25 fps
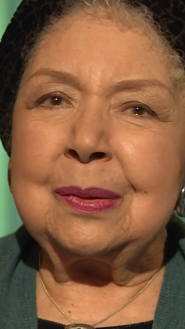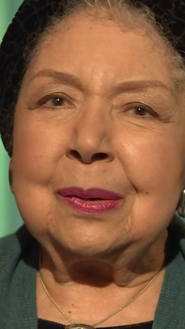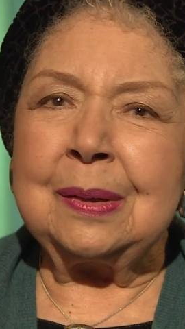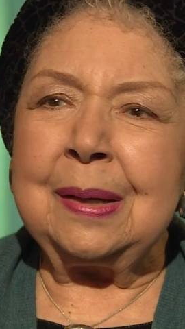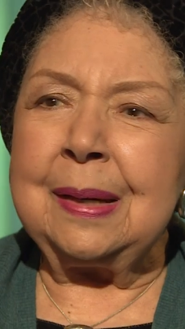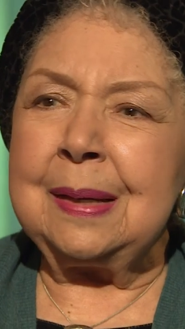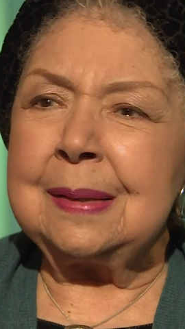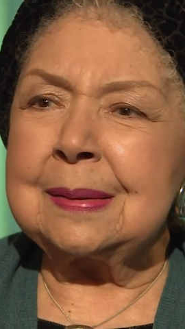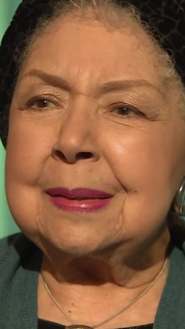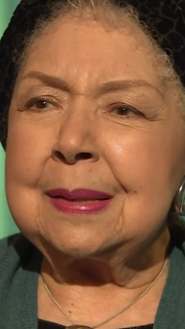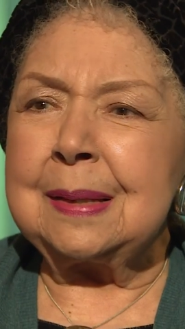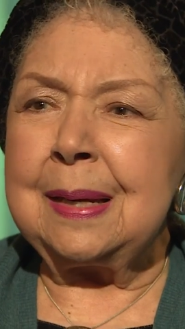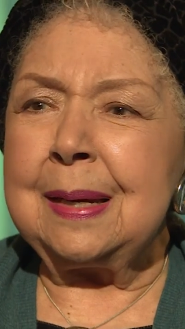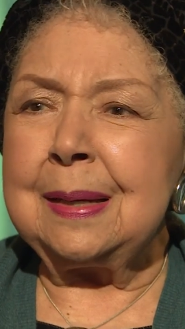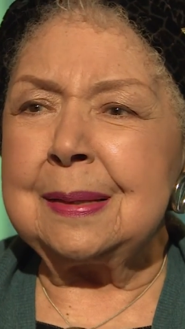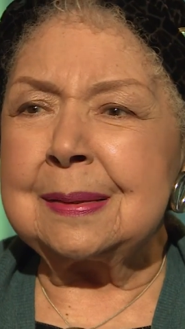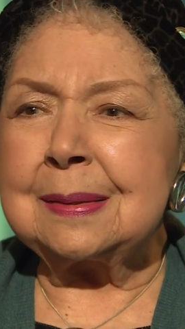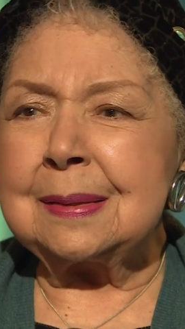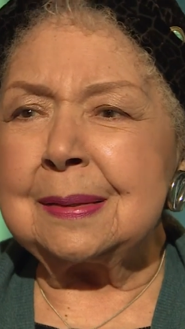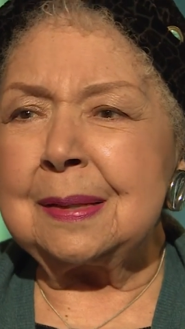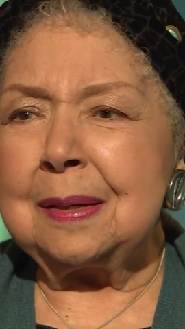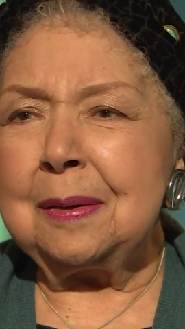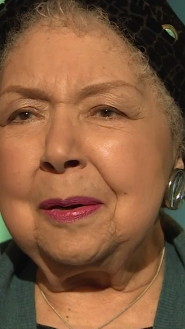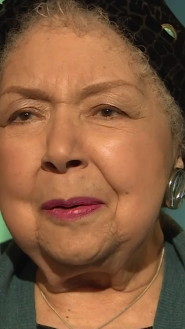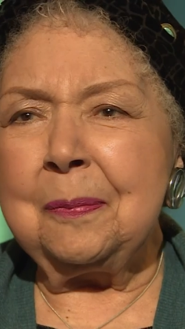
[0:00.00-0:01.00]

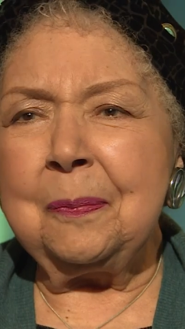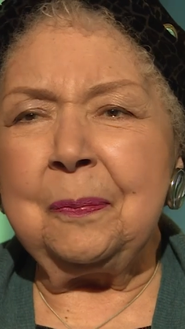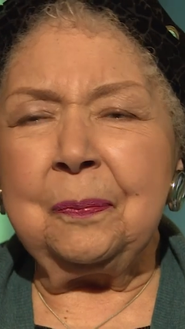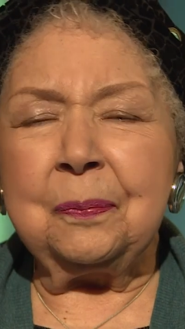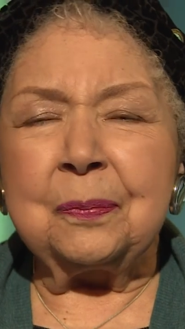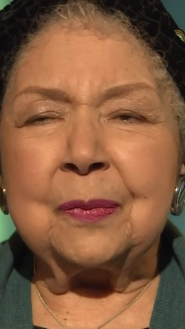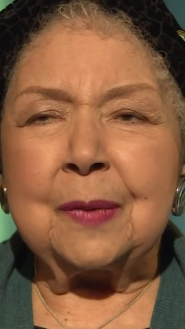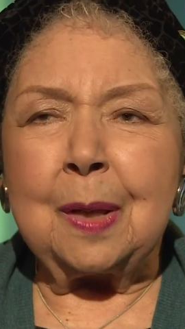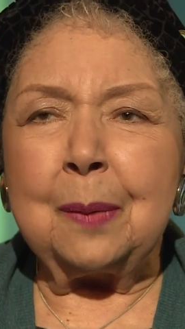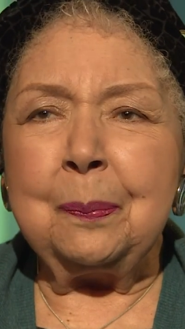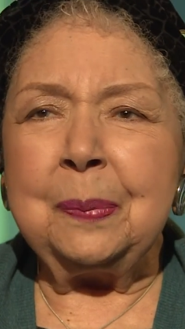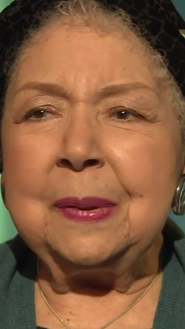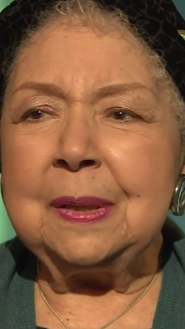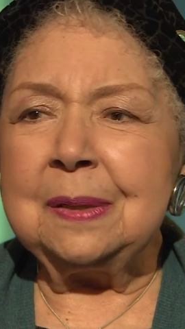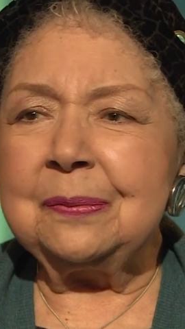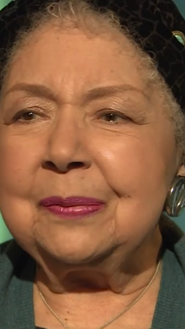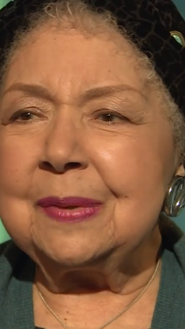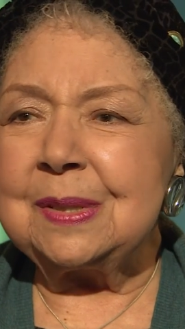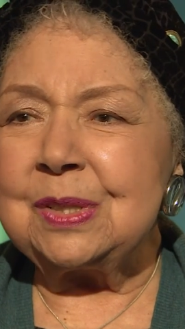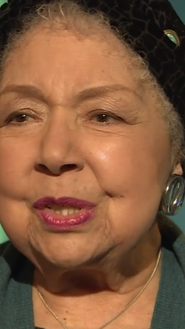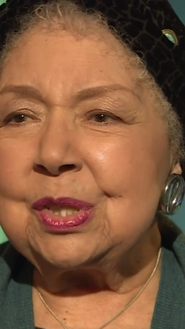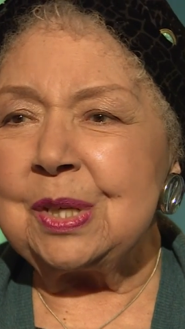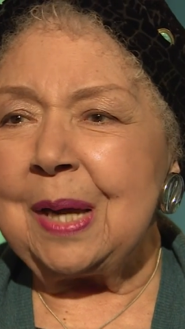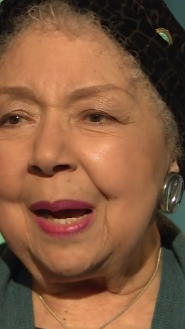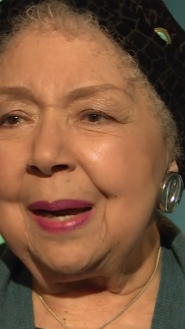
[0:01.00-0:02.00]
it's a bit of
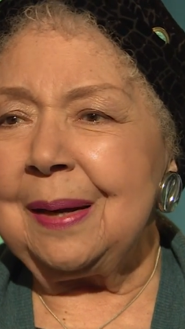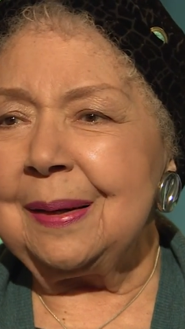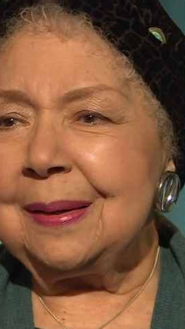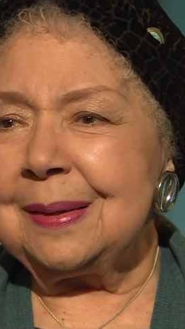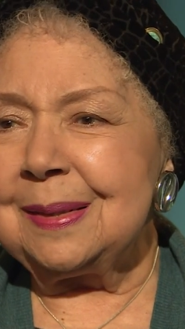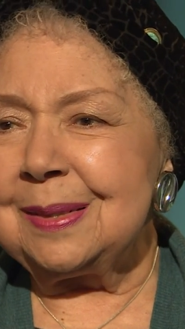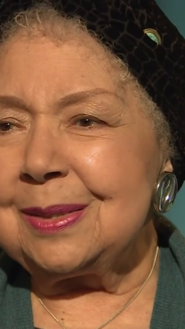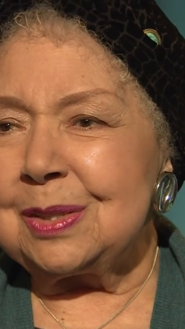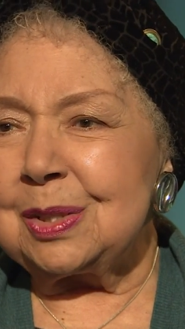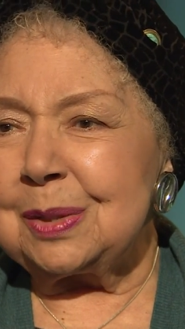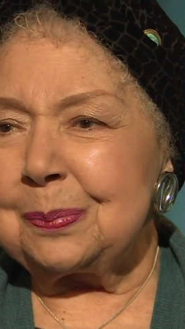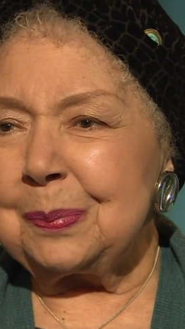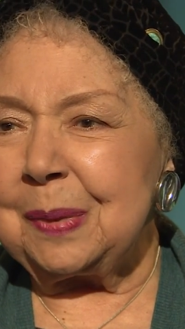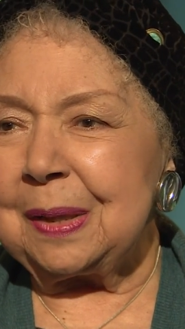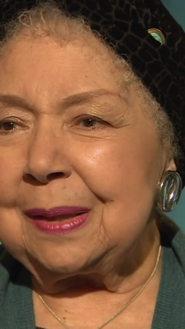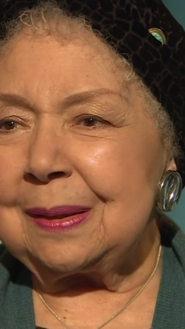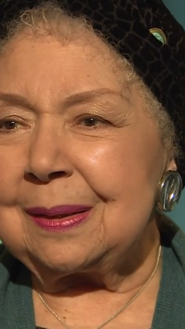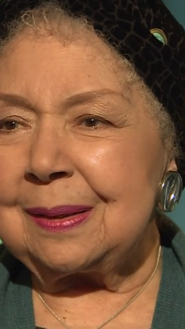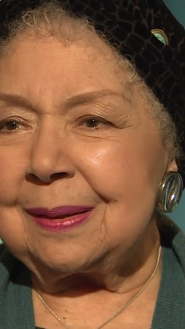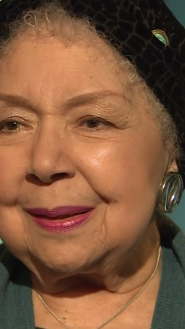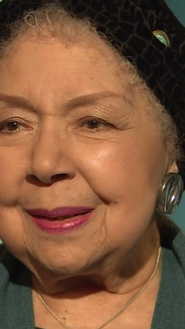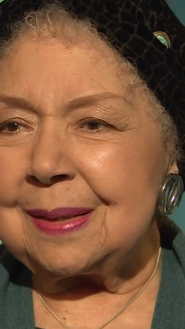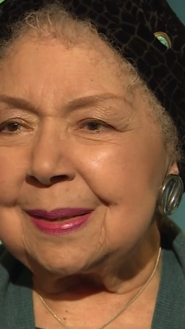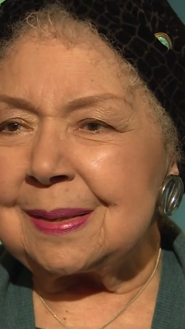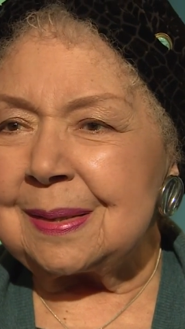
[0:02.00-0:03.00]
a challenge
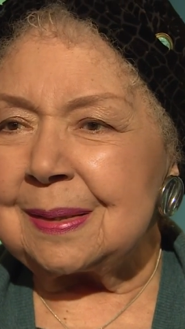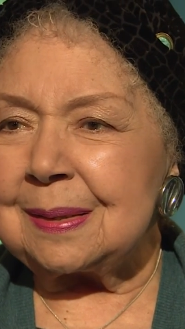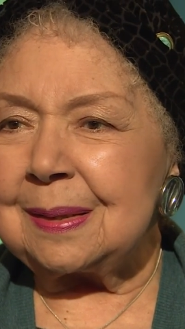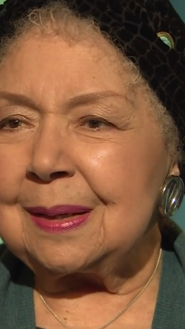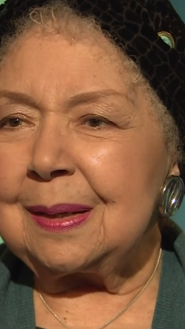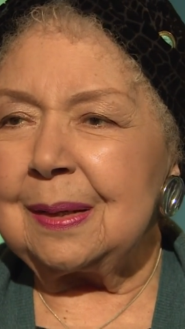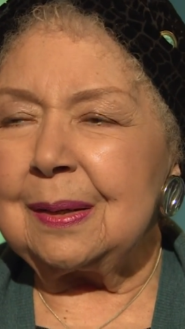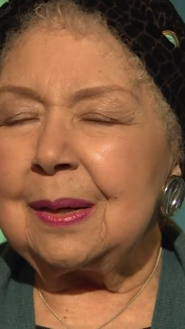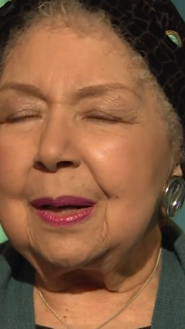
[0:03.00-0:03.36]
because